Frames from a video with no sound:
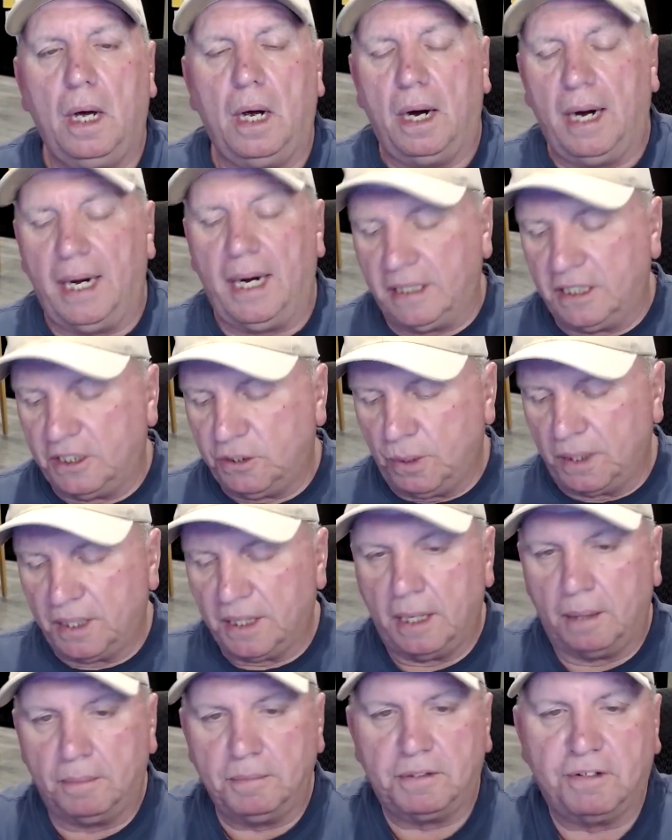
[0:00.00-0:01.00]
All right, this one
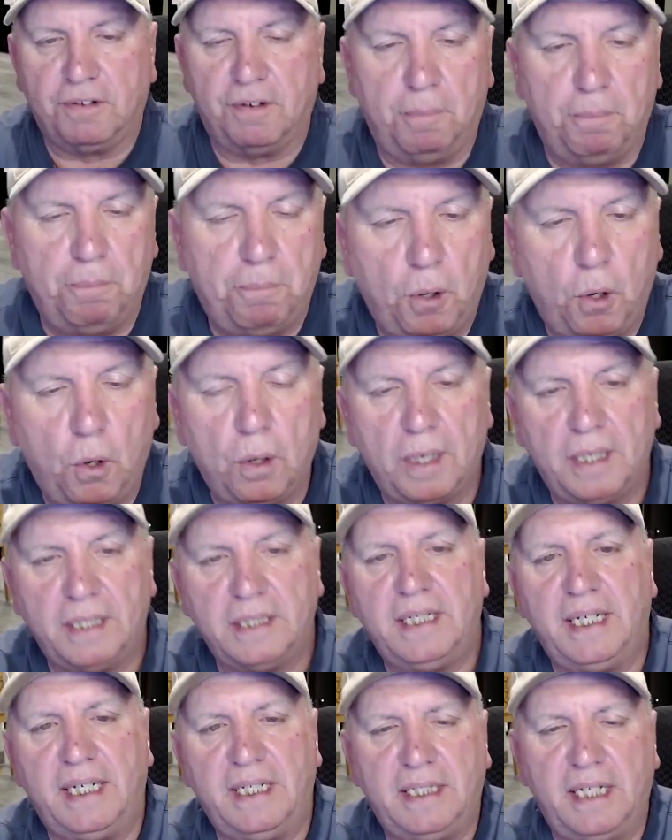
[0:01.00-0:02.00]
comes from
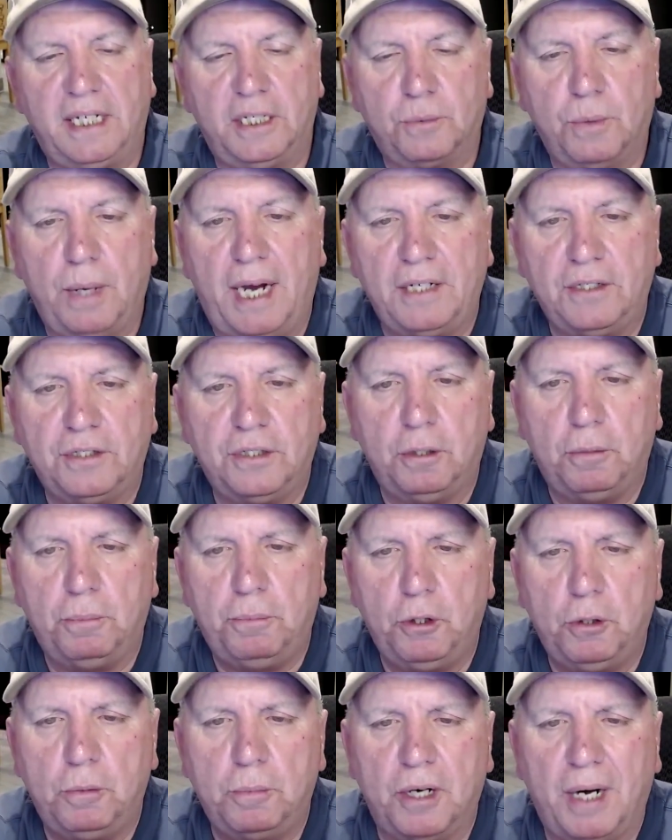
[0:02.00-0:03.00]
Boris. He says, Rational
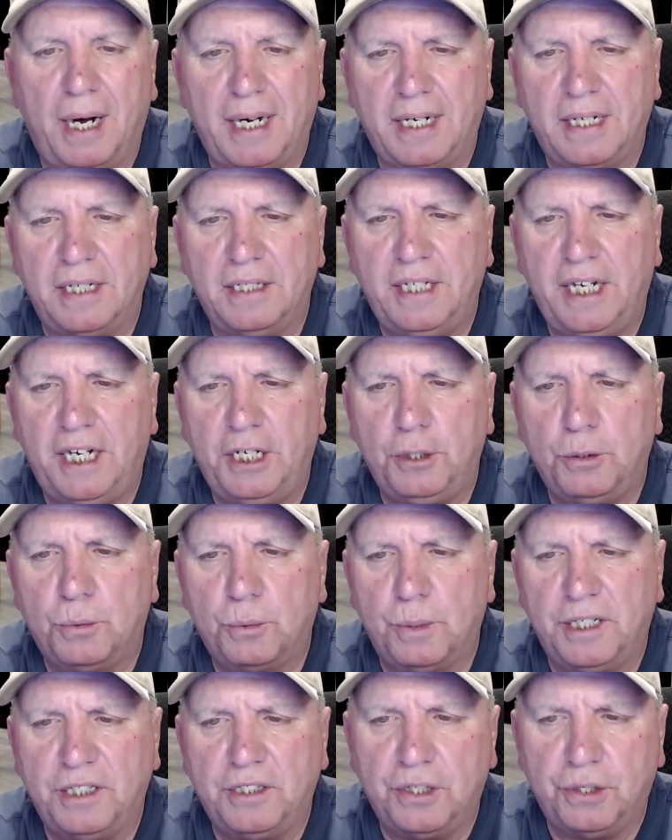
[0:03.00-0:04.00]
Boomer, I continued
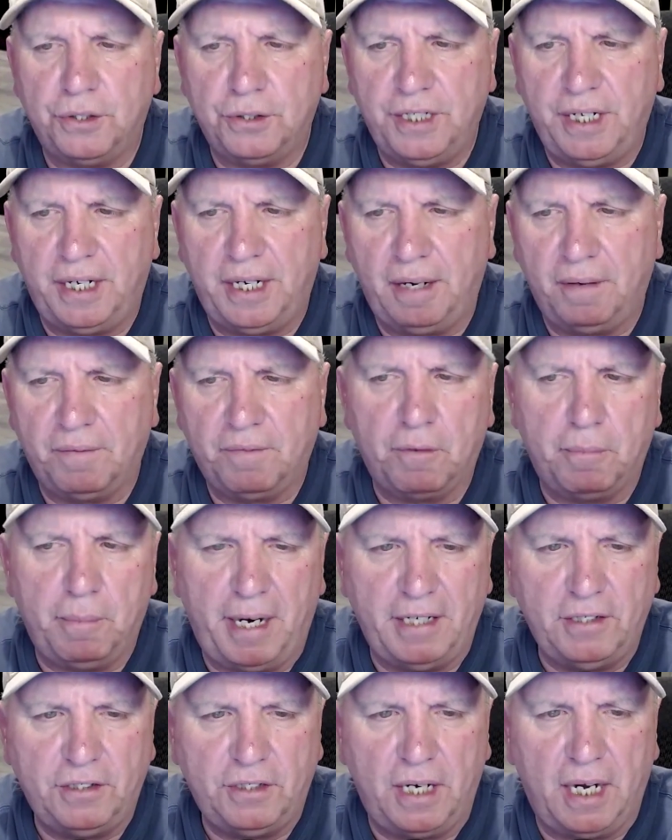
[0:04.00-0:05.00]
researching
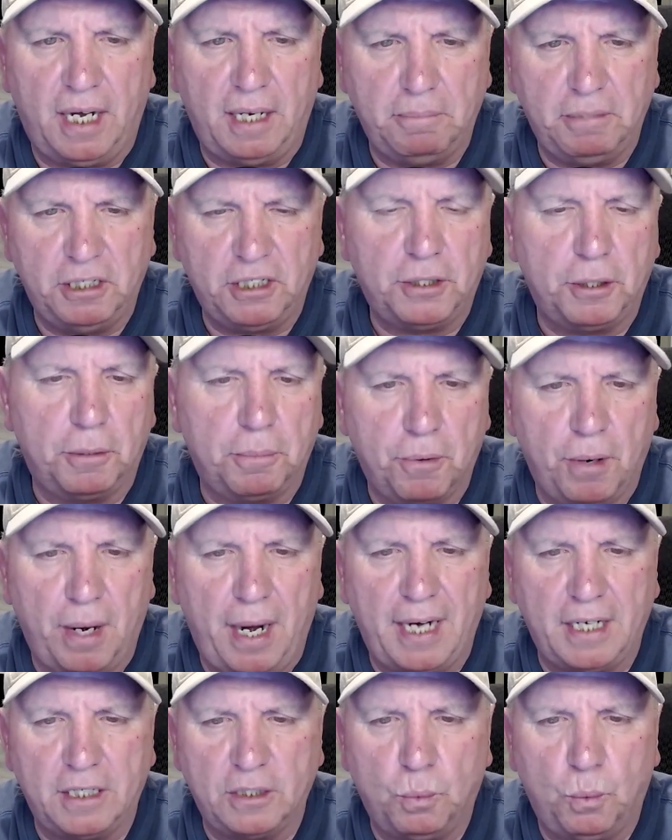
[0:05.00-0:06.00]
information on Mr.
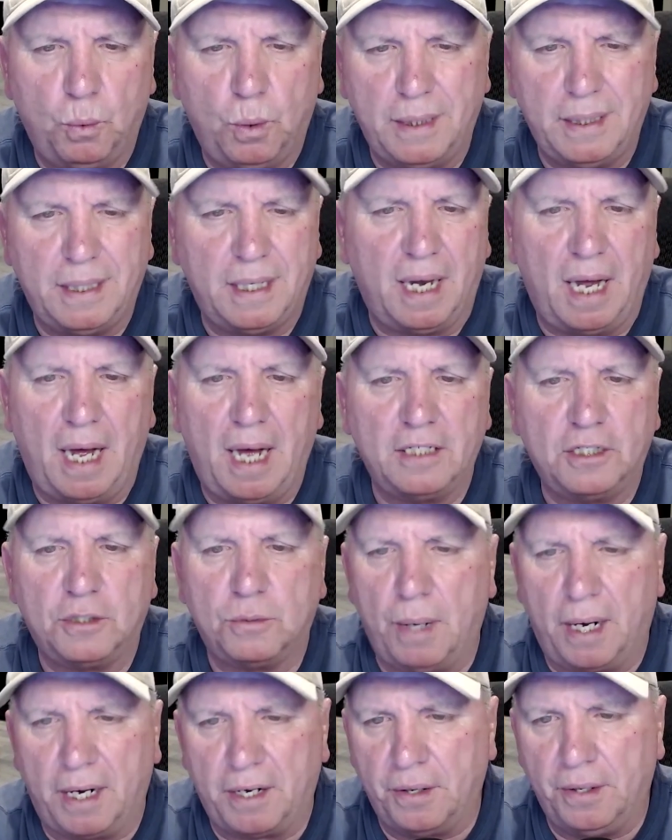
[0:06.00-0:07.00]
Bragg's one loss
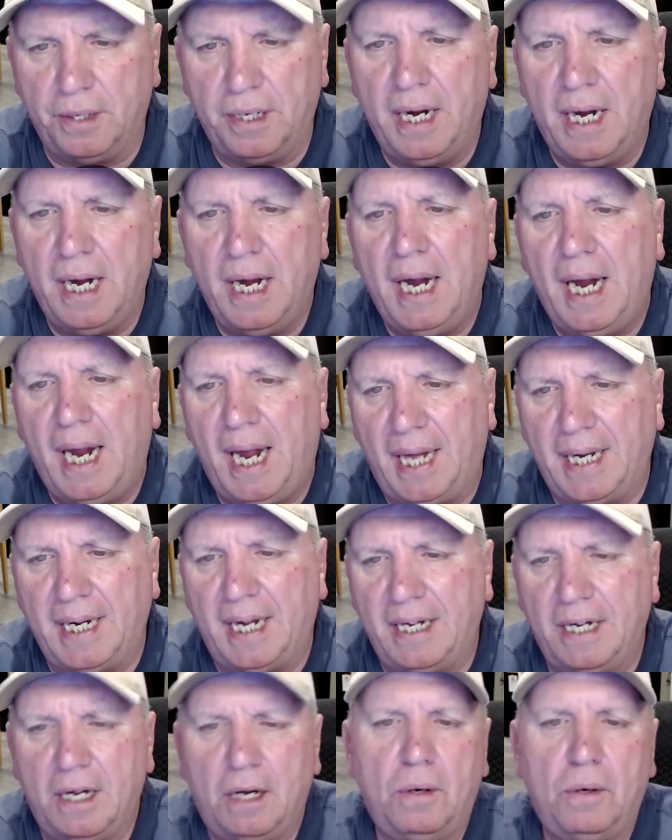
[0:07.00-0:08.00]
record, and
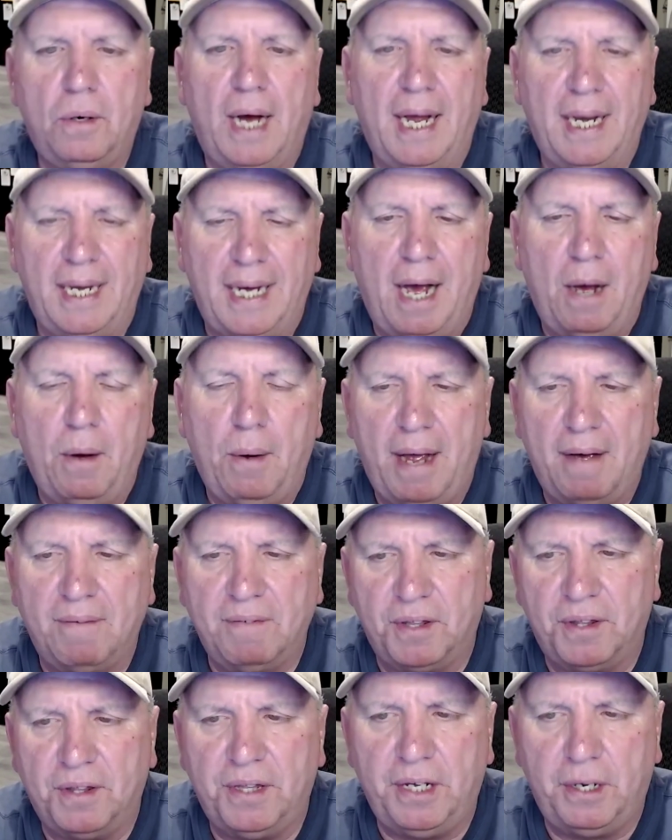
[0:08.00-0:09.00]
I know I now have
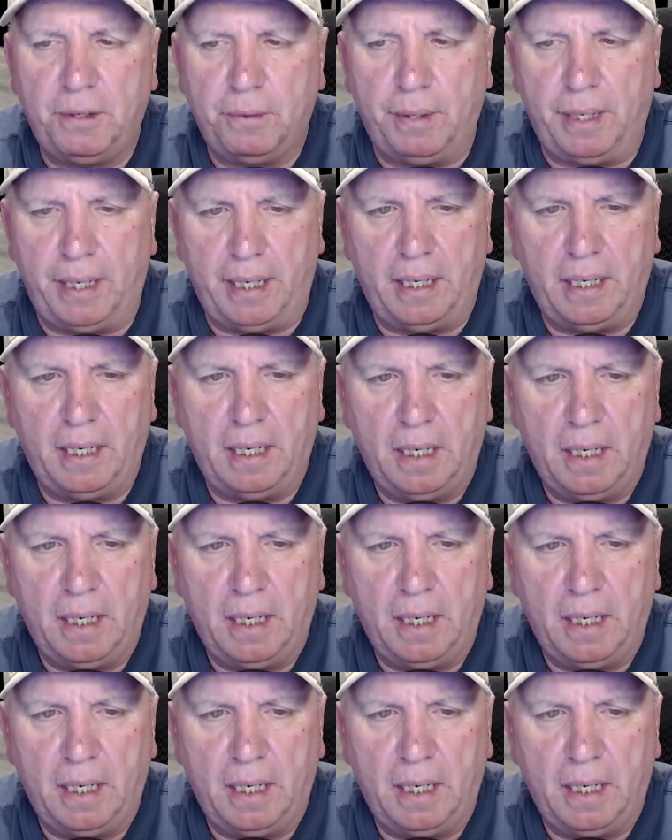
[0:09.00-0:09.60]
a theory.